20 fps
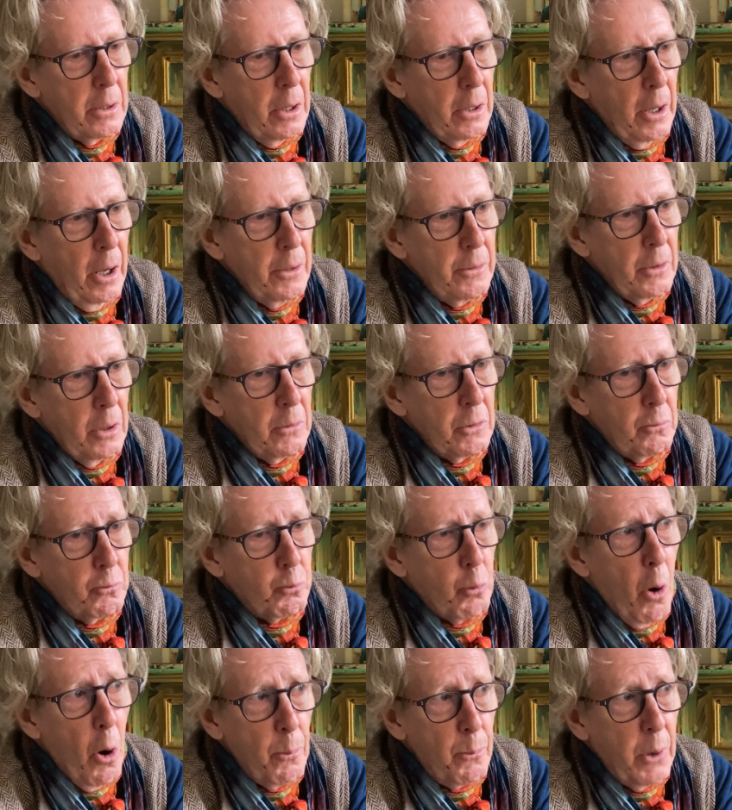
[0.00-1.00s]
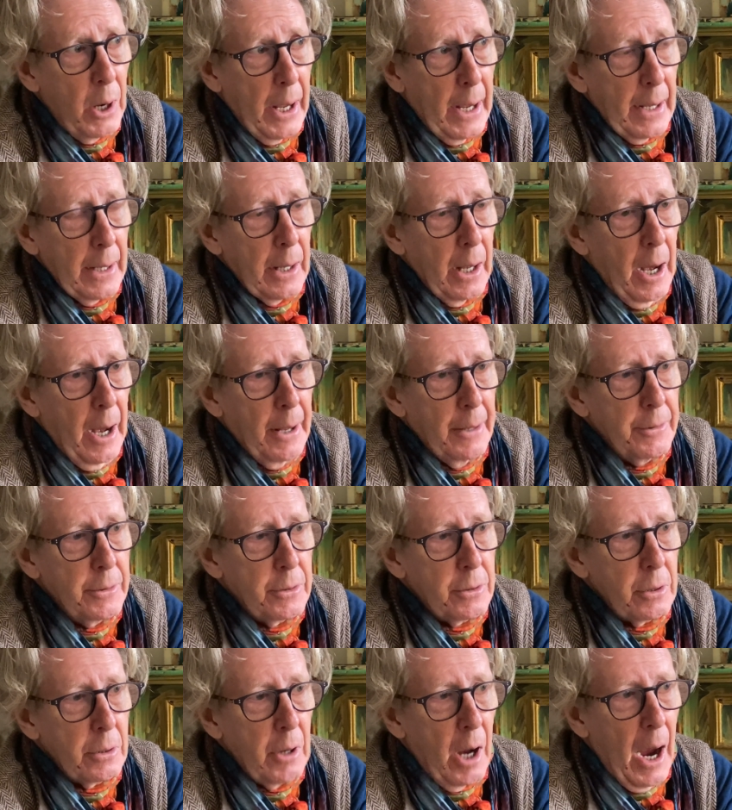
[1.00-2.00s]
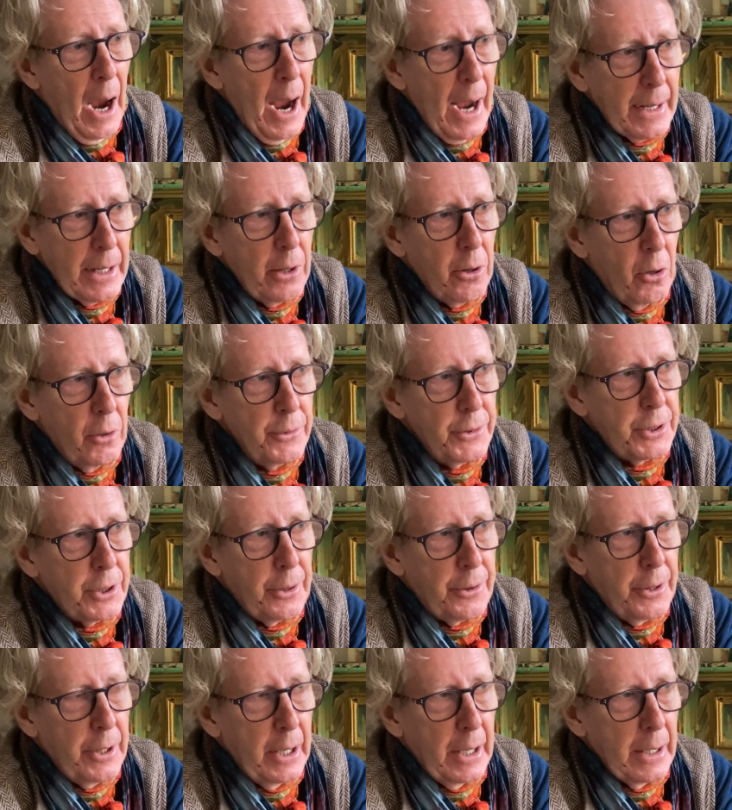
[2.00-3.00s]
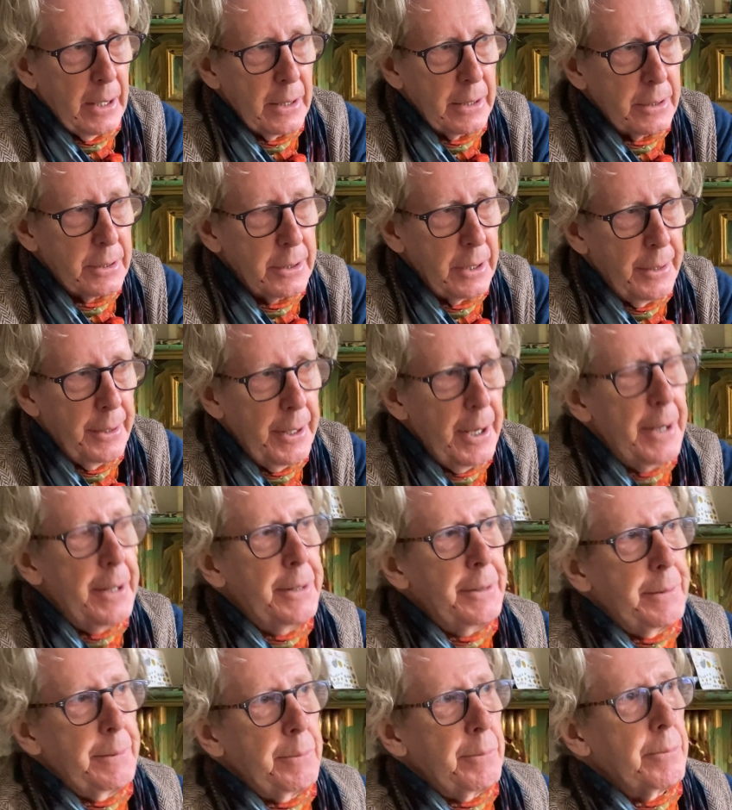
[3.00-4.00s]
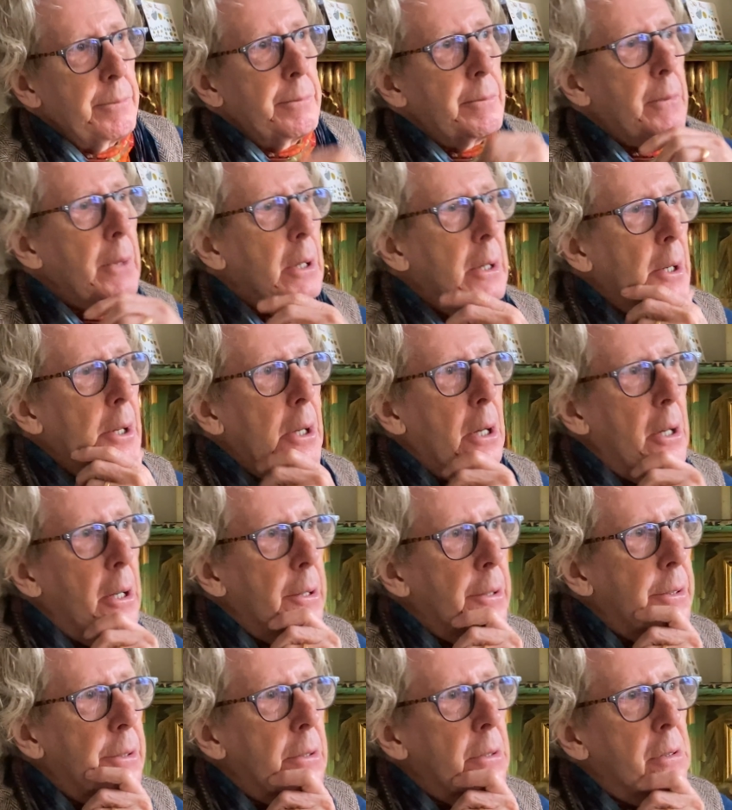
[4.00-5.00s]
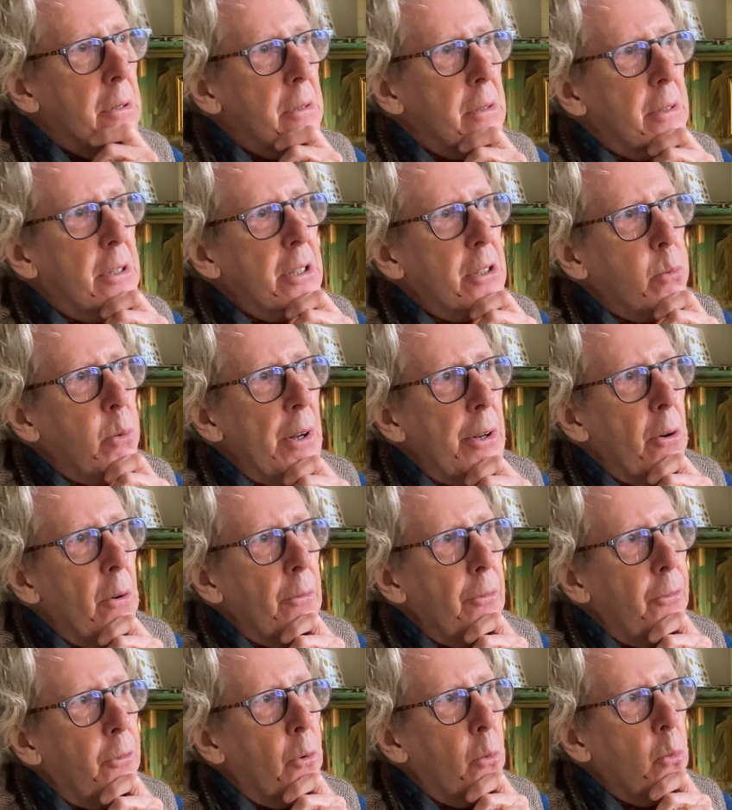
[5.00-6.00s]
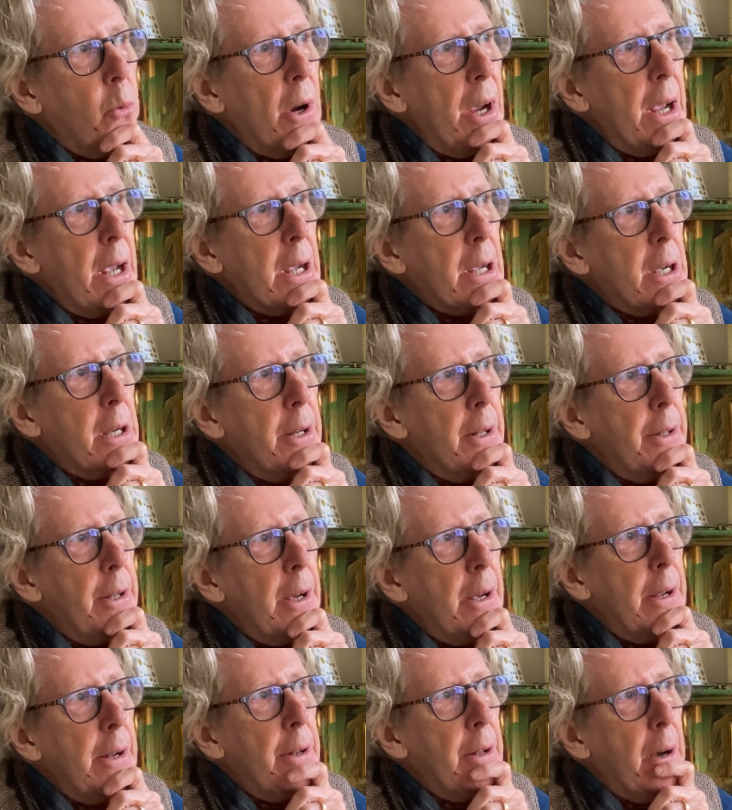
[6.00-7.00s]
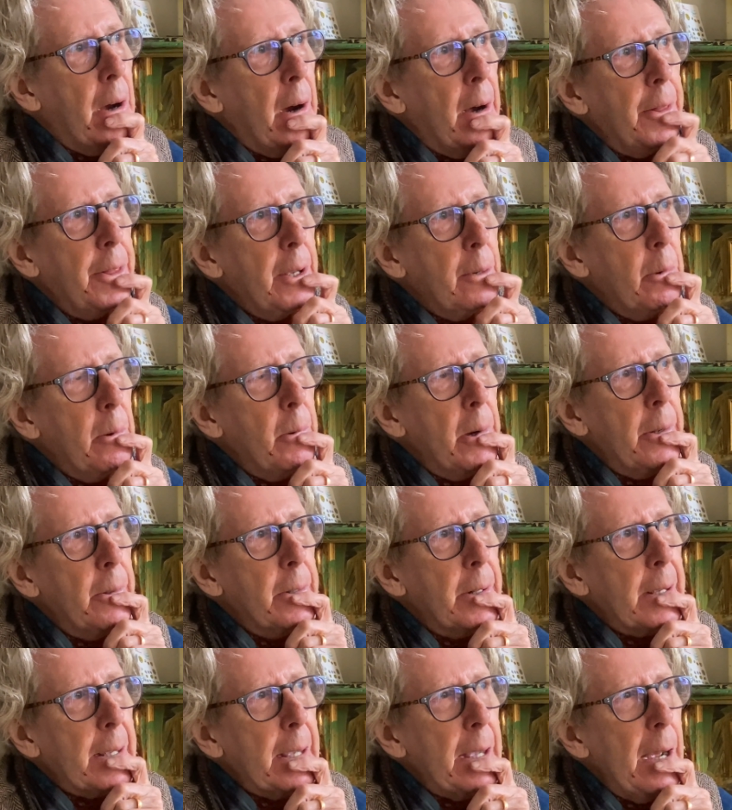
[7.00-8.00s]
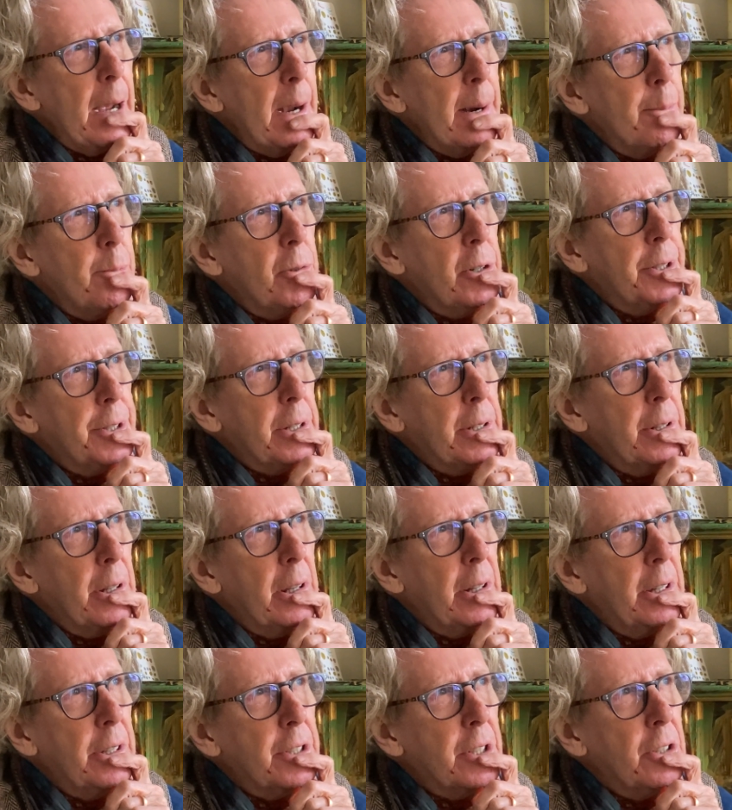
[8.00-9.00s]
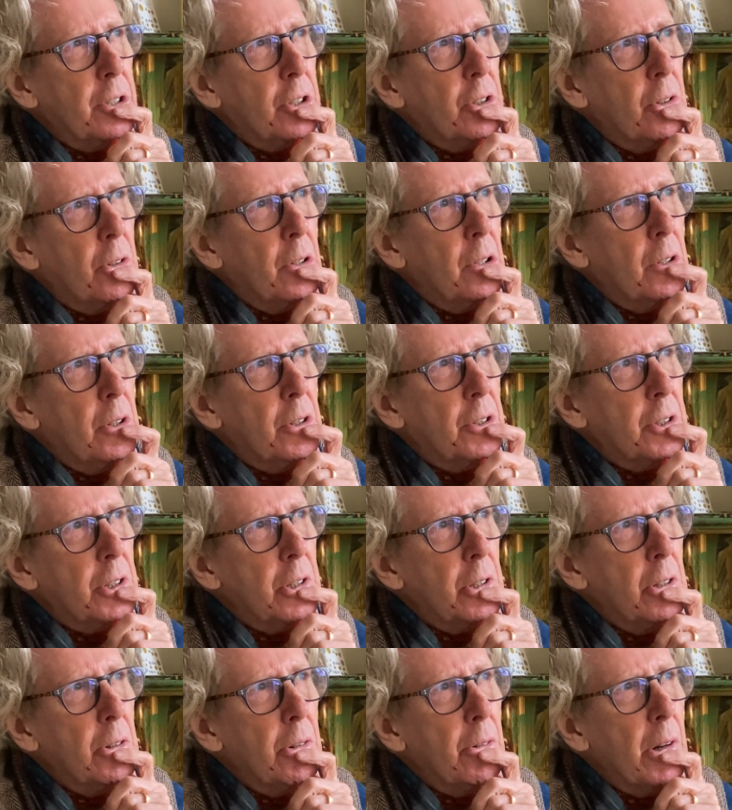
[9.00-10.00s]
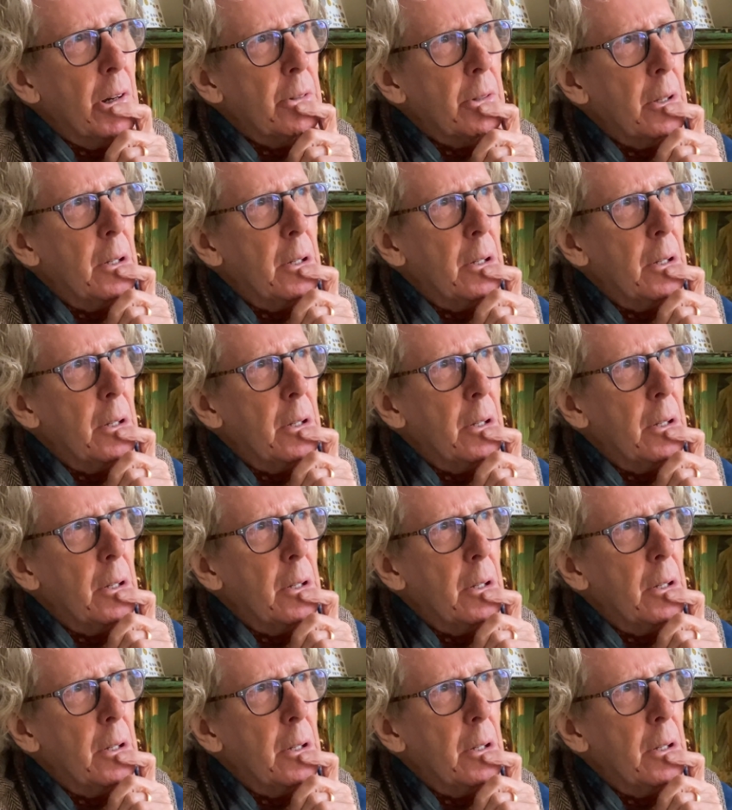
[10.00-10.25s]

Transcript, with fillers: and wobbling and hanging on to things and then this went on for a week, and then I think we went on a camera, didn't they? They said you you, a, you